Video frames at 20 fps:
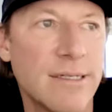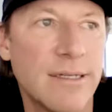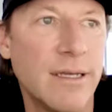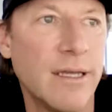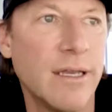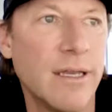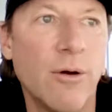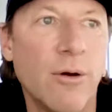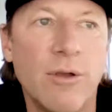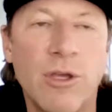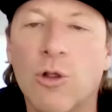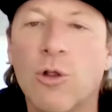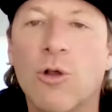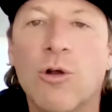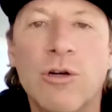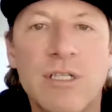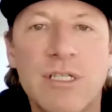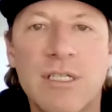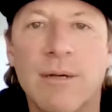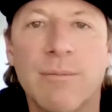uh, you know, you
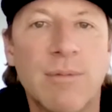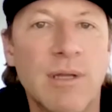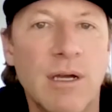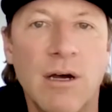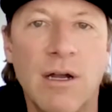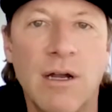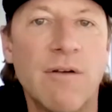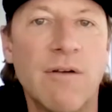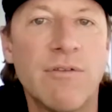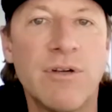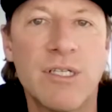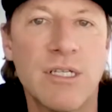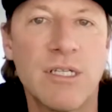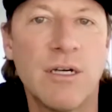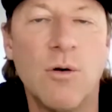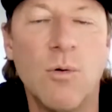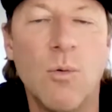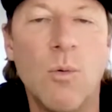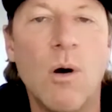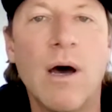learn something on every
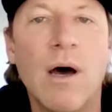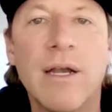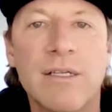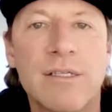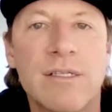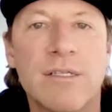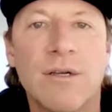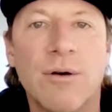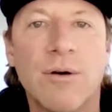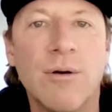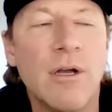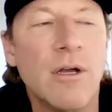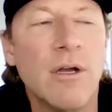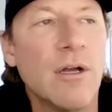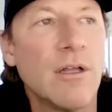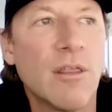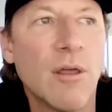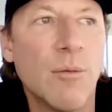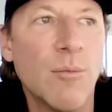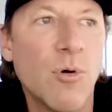single one. And so,
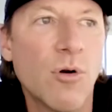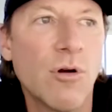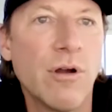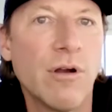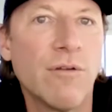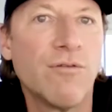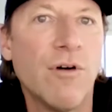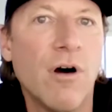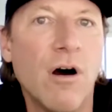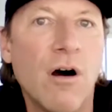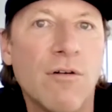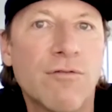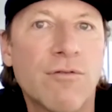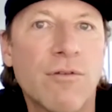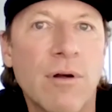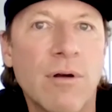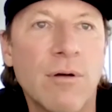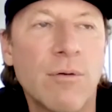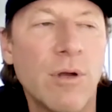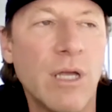the more you're involved
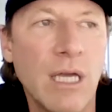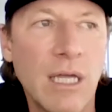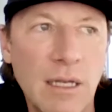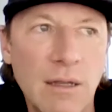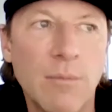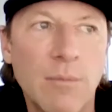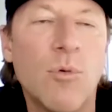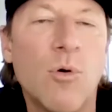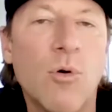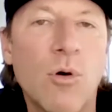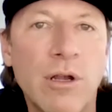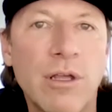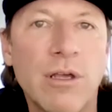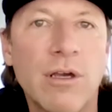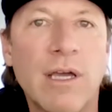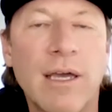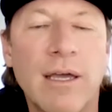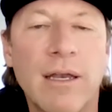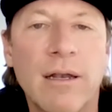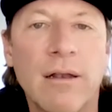from in, the more you
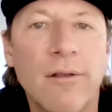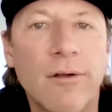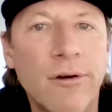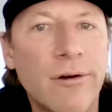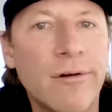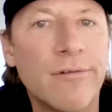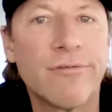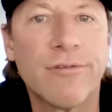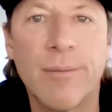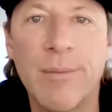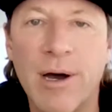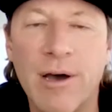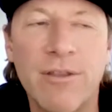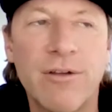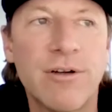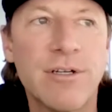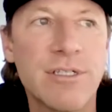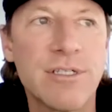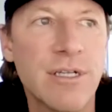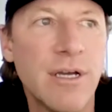can learn from
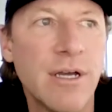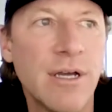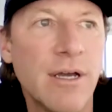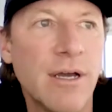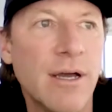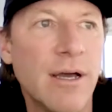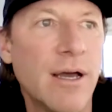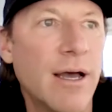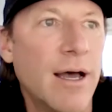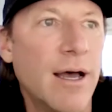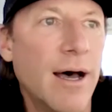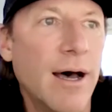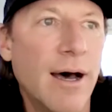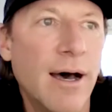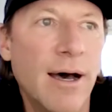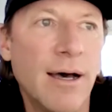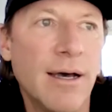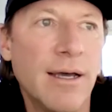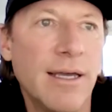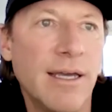others.
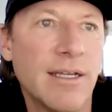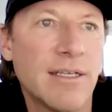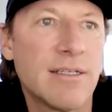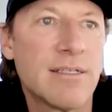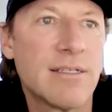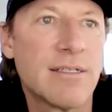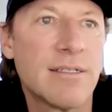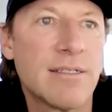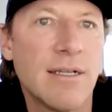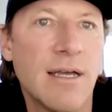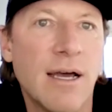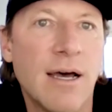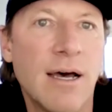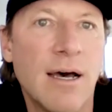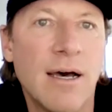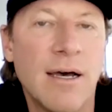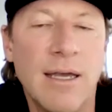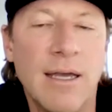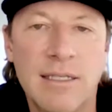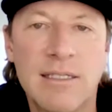Uh, it's
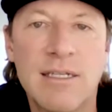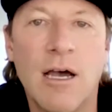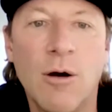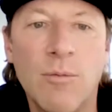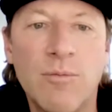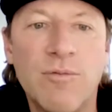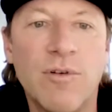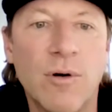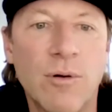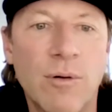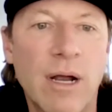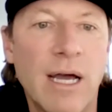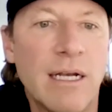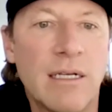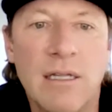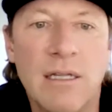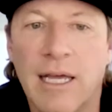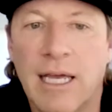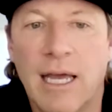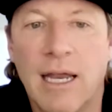uh, it's helpful, right?
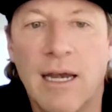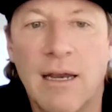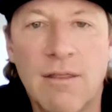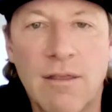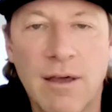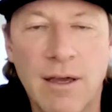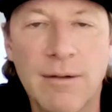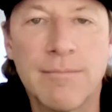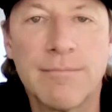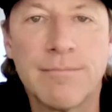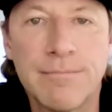Like anything.